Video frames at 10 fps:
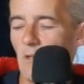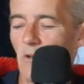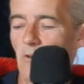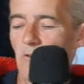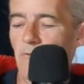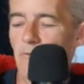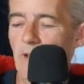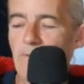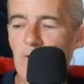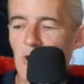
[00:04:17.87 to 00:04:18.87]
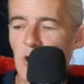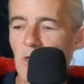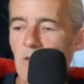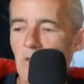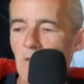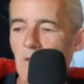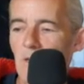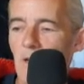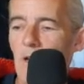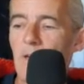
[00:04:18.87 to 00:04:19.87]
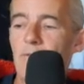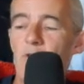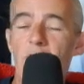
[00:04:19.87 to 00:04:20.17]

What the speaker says: You're fly fishing, and if